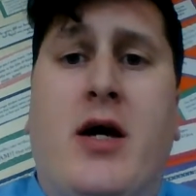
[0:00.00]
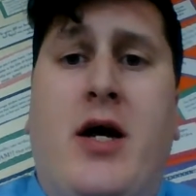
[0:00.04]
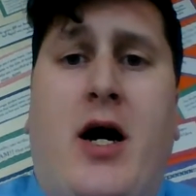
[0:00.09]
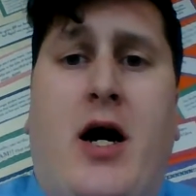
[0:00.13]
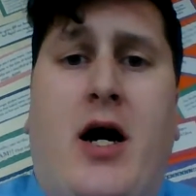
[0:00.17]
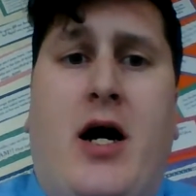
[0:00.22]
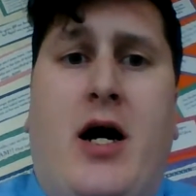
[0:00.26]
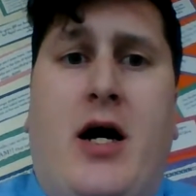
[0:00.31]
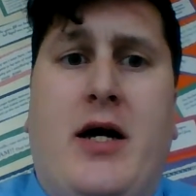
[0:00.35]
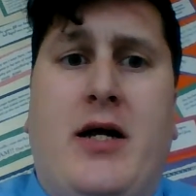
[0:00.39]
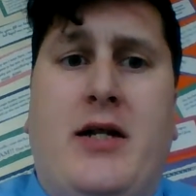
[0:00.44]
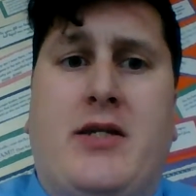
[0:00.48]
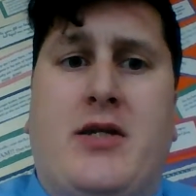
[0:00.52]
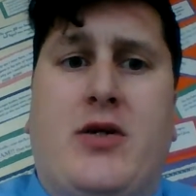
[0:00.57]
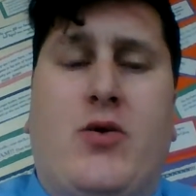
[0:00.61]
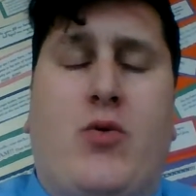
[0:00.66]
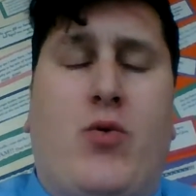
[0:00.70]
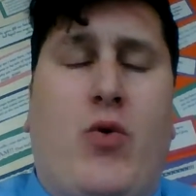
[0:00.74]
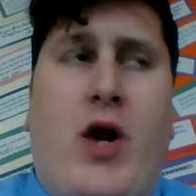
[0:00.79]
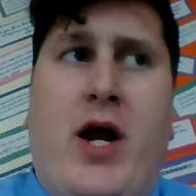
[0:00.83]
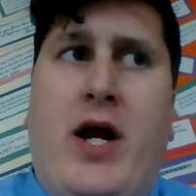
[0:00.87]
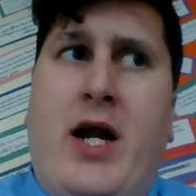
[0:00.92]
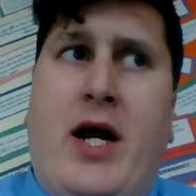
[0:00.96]
Uh, it's a
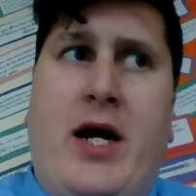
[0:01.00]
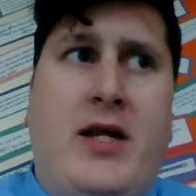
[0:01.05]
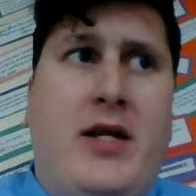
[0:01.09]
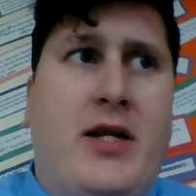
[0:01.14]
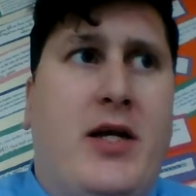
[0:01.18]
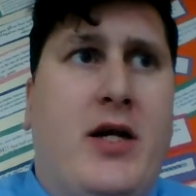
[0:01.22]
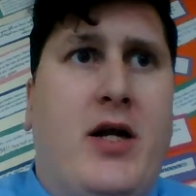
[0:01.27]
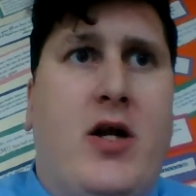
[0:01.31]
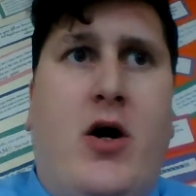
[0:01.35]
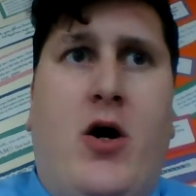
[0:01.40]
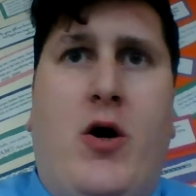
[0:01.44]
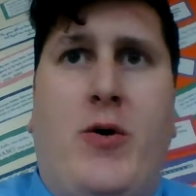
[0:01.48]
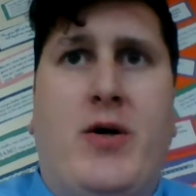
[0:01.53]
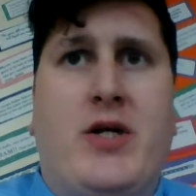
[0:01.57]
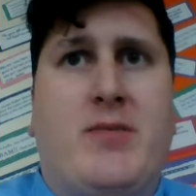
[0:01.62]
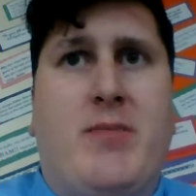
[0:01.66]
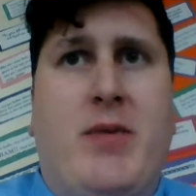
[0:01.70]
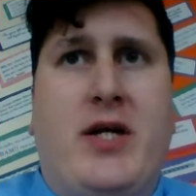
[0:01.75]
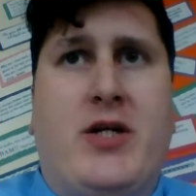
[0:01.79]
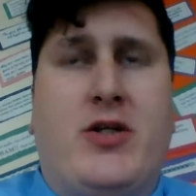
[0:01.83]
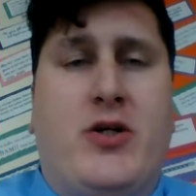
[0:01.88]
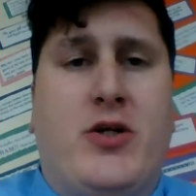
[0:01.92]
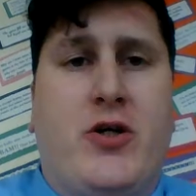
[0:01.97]
great idea to always
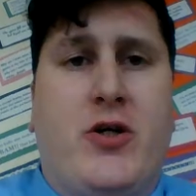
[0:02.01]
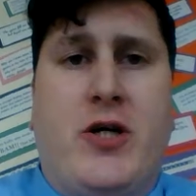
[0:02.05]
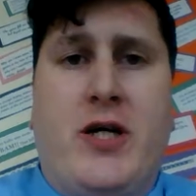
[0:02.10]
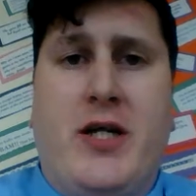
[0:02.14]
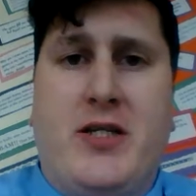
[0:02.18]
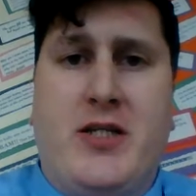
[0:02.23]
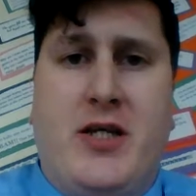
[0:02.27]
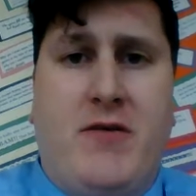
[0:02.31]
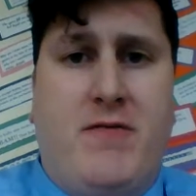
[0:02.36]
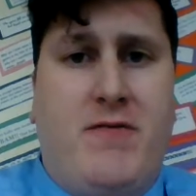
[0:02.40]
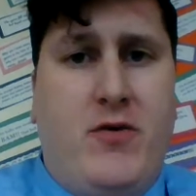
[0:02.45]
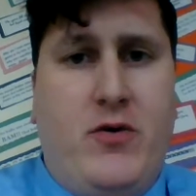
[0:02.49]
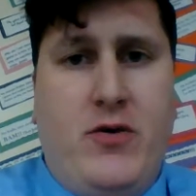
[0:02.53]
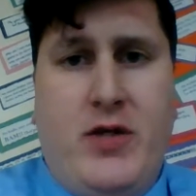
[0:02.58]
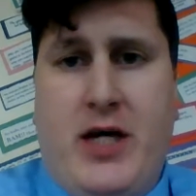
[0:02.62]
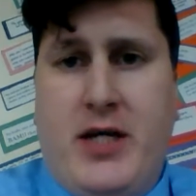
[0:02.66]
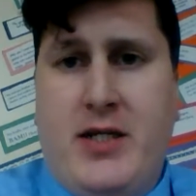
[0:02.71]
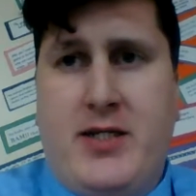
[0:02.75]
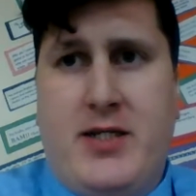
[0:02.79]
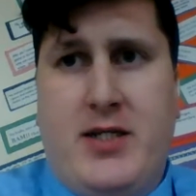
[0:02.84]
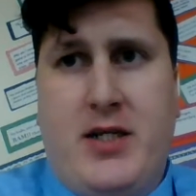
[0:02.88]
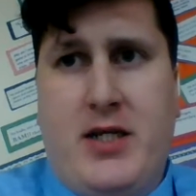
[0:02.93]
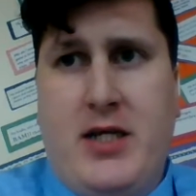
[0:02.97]
make sure your kids get a full
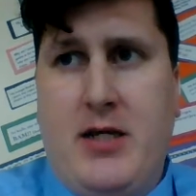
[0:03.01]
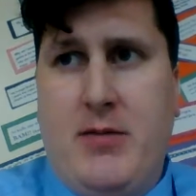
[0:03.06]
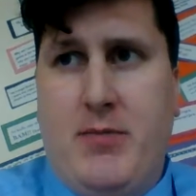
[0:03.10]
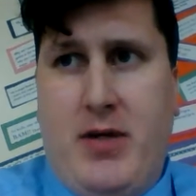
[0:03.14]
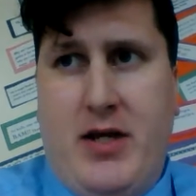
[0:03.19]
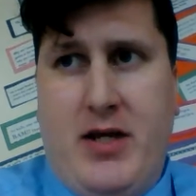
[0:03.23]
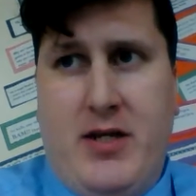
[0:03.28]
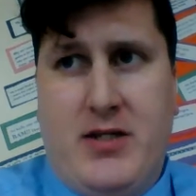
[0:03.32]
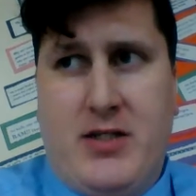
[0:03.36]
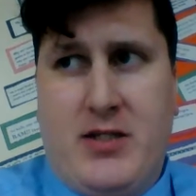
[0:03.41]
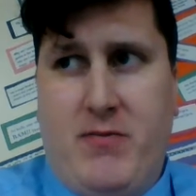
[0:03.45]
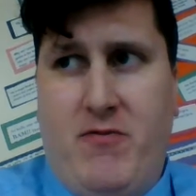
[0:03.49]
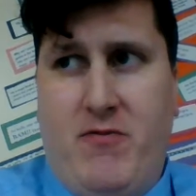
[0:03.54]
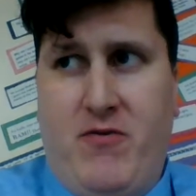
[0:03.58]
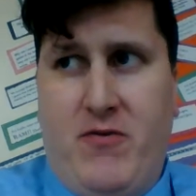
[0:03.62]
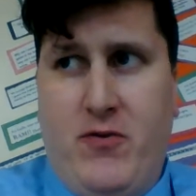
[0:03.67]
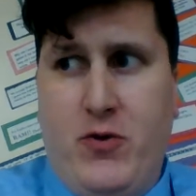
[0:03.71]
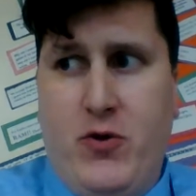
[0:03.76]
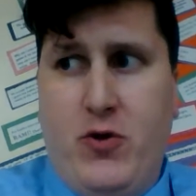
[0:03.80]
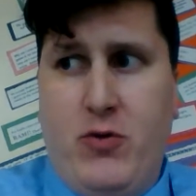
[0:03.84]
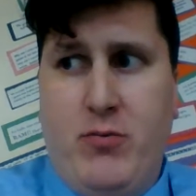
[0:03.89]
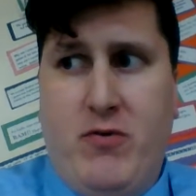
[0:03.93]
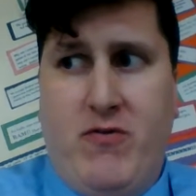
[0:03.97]
night's sleep and some
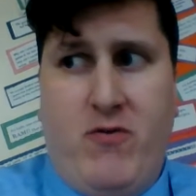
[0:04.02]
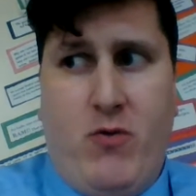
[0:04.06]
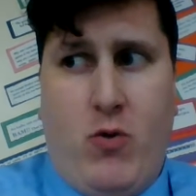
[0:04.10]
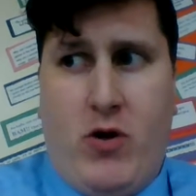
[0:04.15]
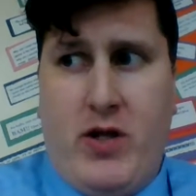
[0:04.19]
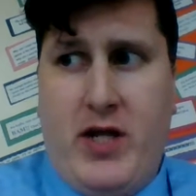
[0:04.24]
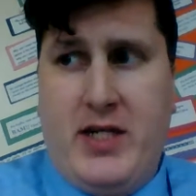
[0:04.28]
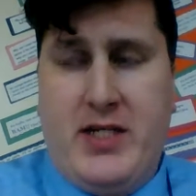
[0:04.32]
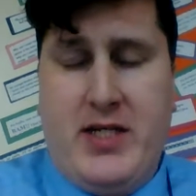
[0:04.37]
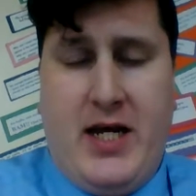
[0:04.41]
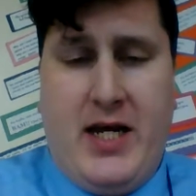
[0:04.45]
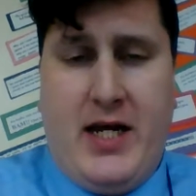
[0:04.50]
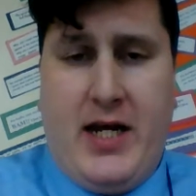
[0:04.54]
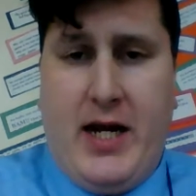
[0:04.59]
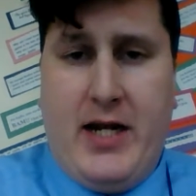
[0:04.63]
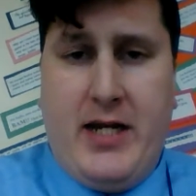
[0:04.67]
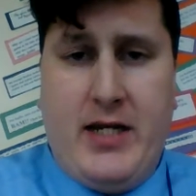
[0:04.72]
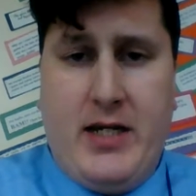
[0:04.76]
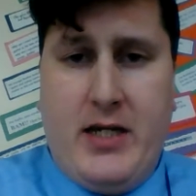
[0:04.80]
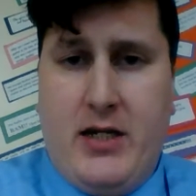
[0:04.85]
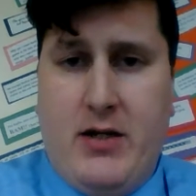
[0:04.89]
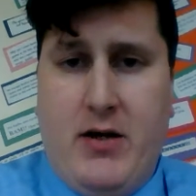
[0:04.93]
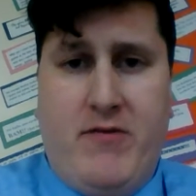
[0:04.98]
food before they take
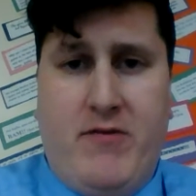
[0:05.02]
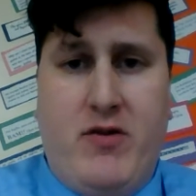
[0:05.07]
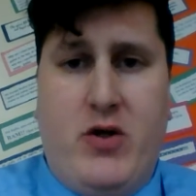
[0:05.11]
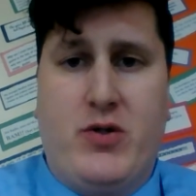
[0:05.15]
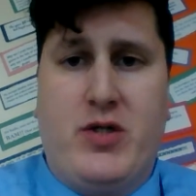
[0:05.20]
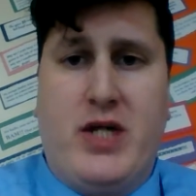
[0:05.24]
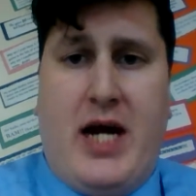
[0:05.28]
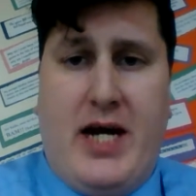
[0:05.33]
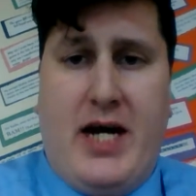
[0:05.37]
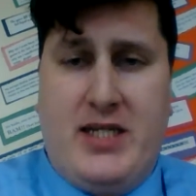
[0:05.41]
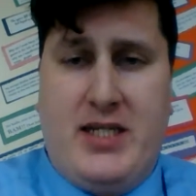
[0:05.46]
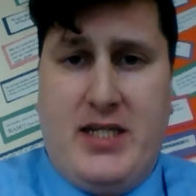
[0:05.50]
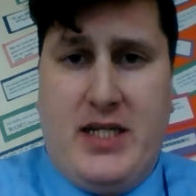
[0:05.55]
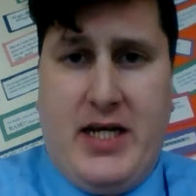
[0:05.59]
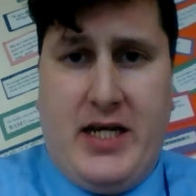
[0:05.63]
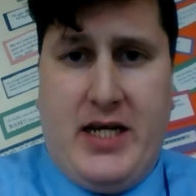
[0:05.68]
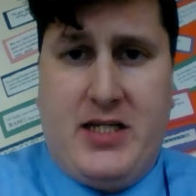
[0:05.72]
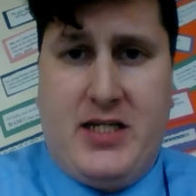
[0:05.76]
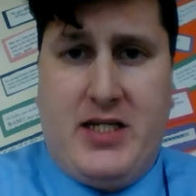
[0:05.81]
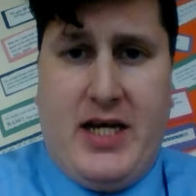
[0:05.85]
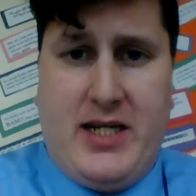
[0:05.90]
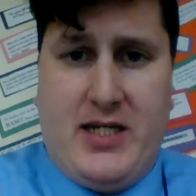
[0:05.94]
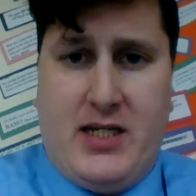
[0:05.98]
any of those high
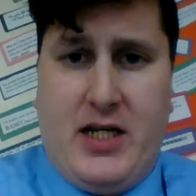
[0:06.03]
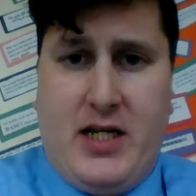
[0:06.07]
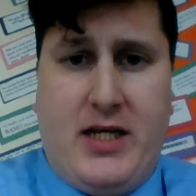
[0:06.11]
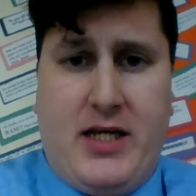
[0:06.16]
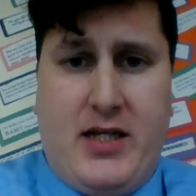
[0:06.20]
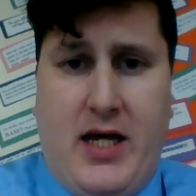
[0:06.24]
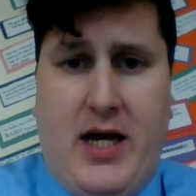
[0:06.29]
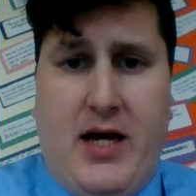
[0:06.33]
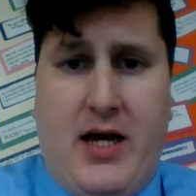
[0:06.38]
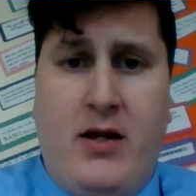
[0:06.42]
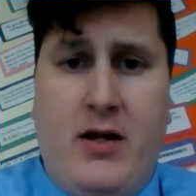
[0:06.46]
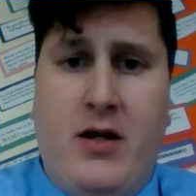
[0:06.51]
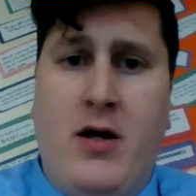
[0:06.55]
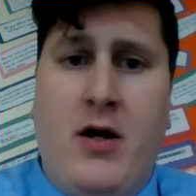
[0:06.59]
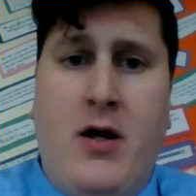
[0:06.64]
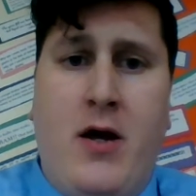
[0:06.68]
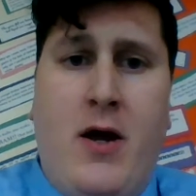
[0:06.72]
stakes tests like that.